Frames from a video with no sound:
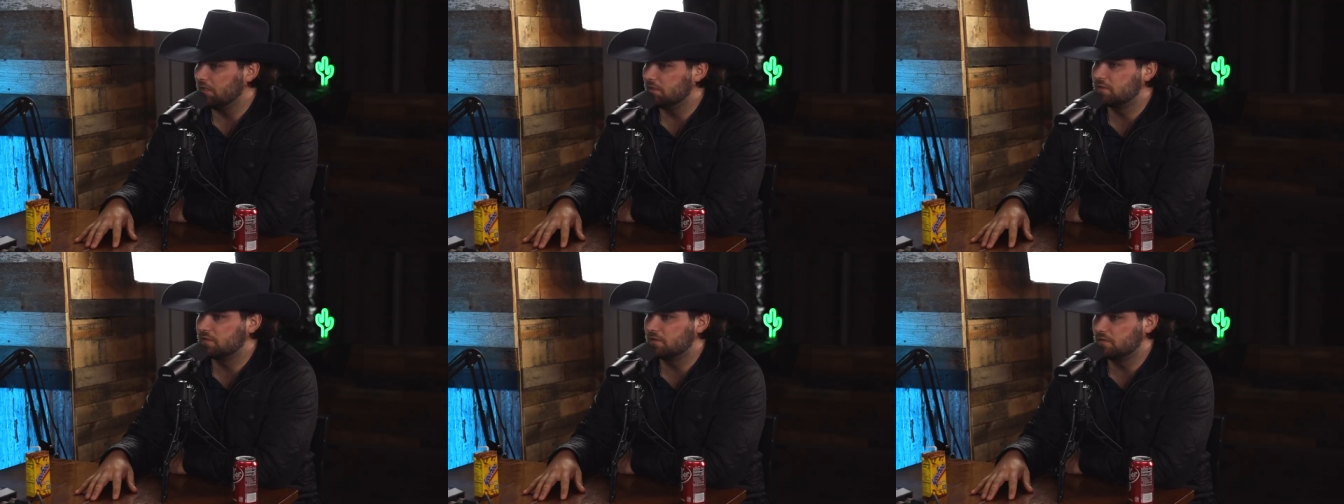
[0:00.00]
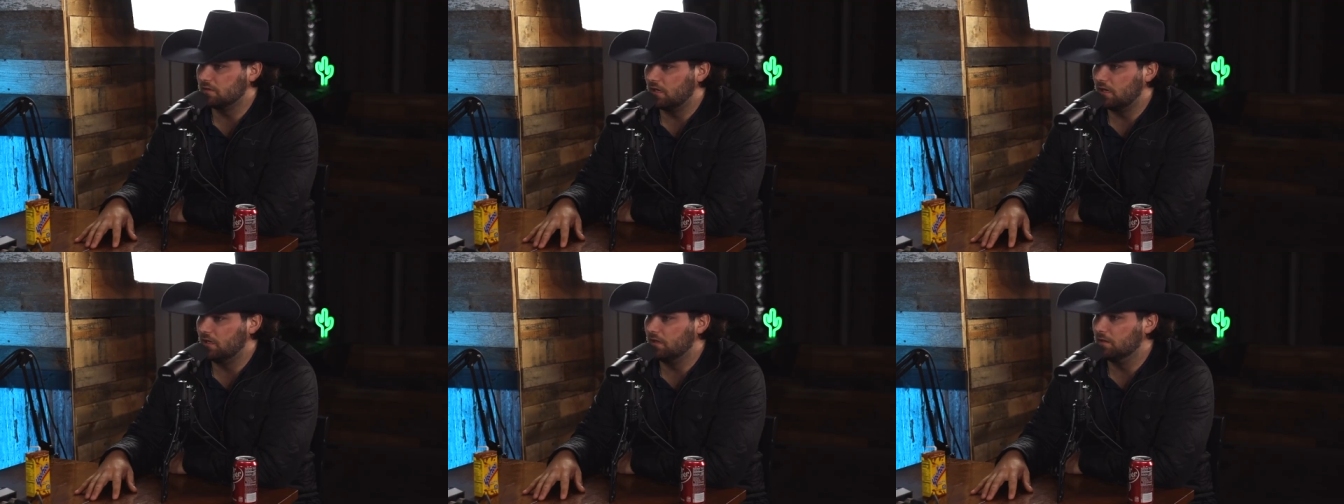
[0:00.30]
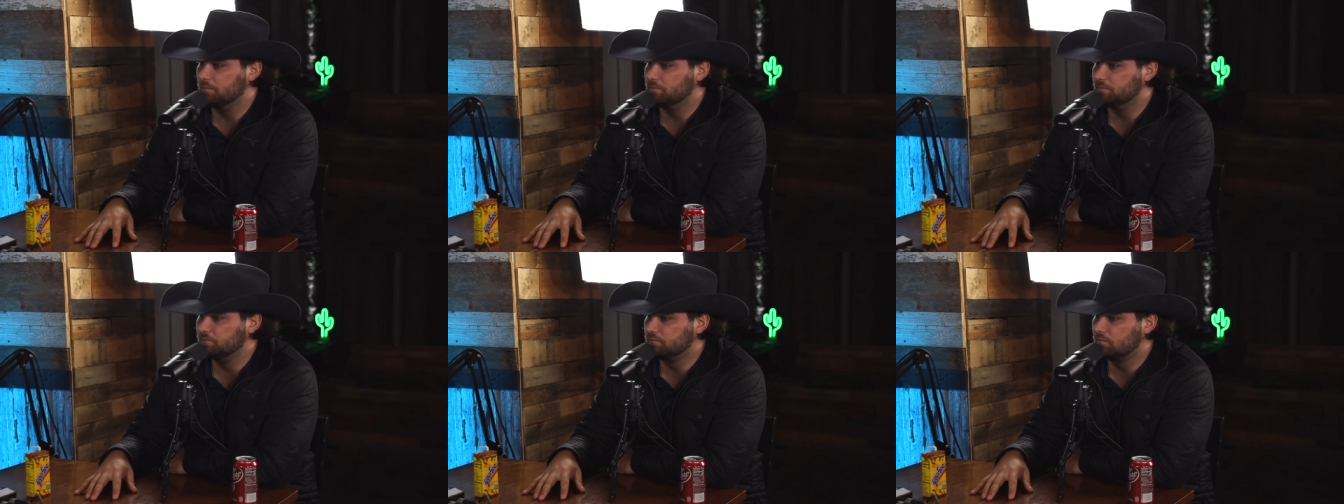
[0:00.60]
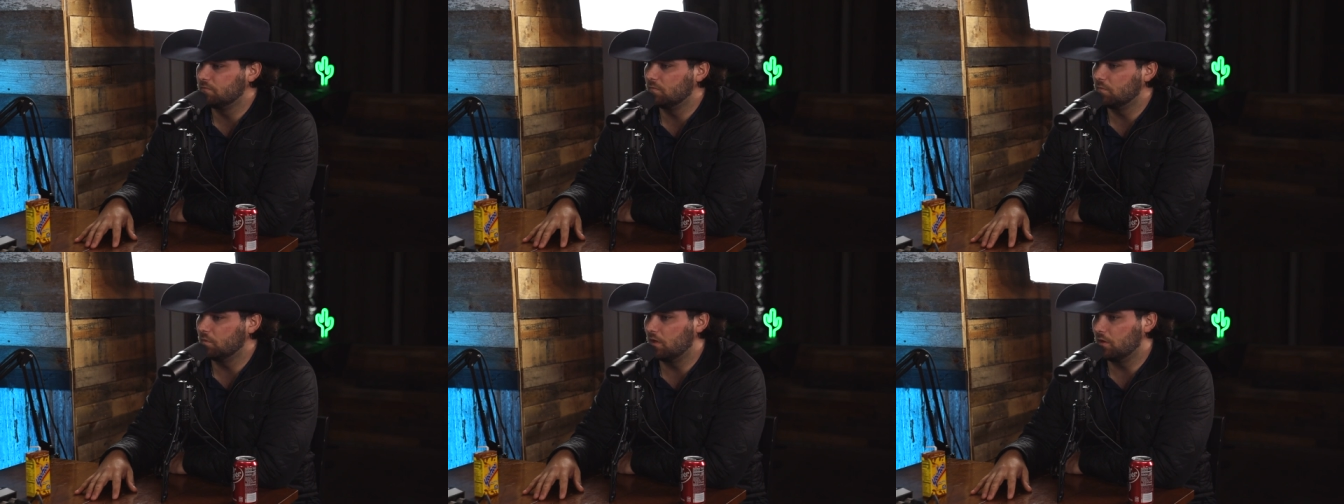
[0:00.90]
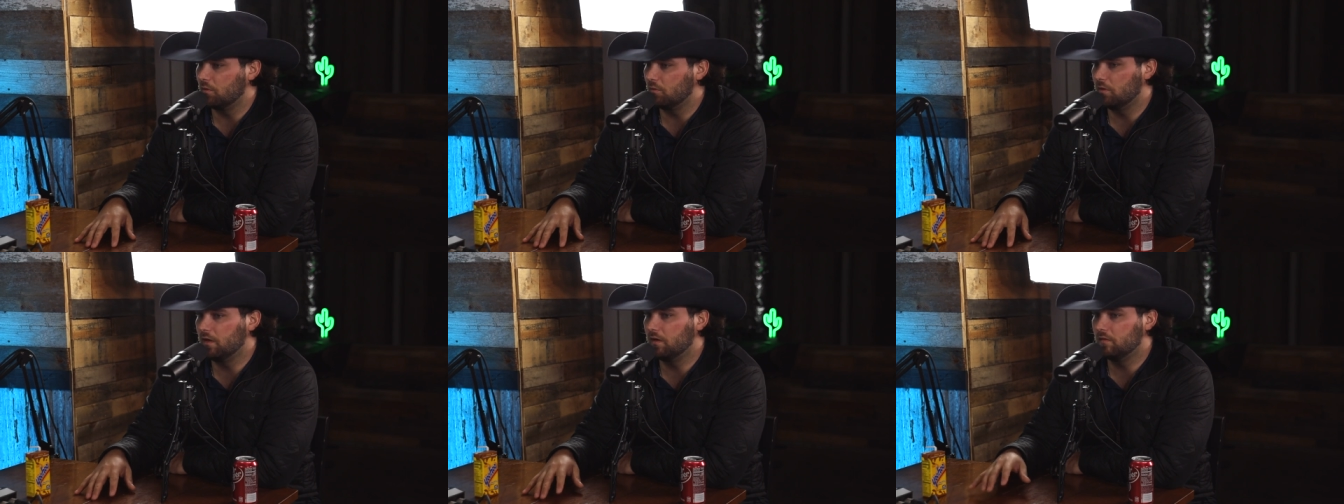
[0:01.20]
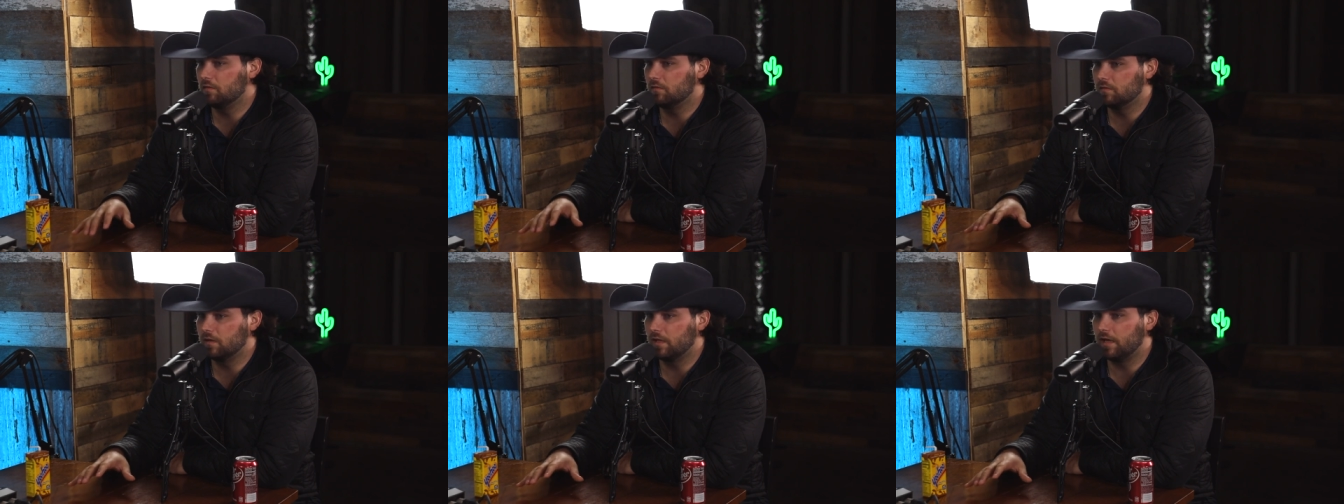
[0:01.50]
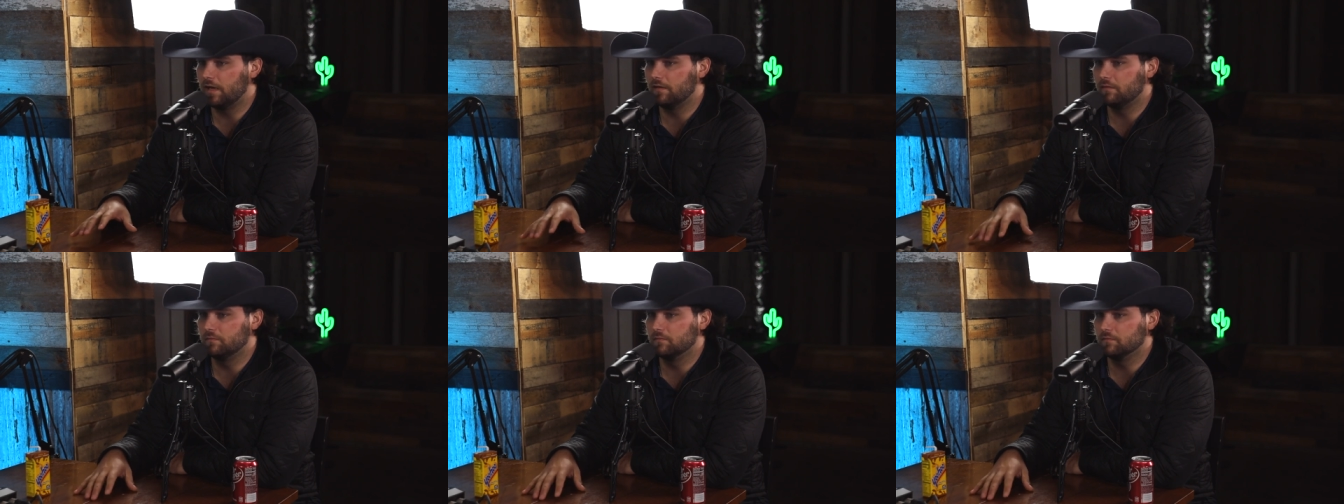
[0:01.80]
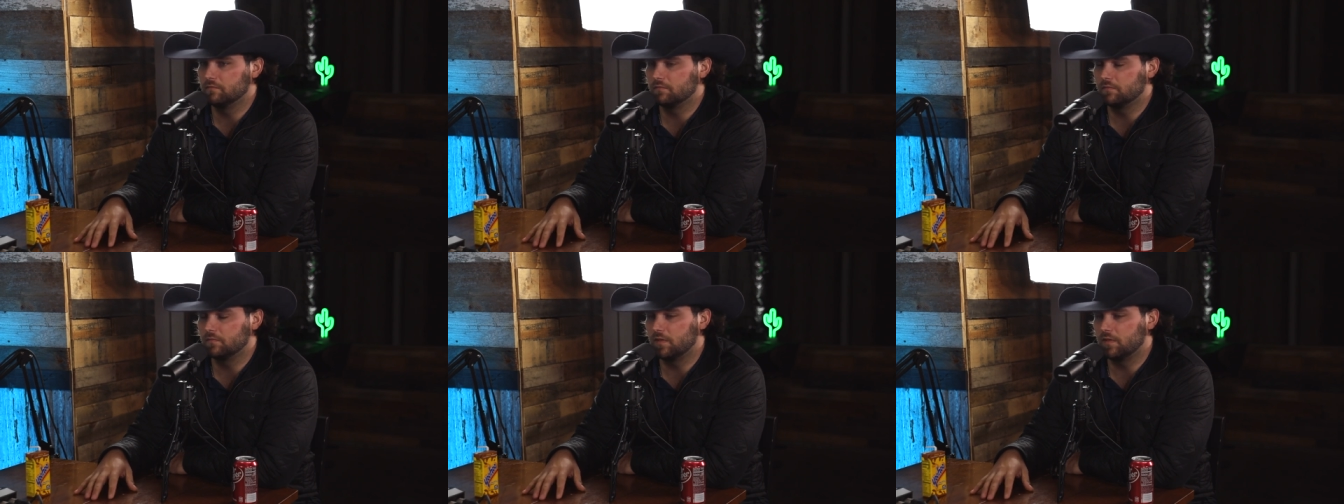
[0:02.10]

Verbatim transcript: It's, um, well, and,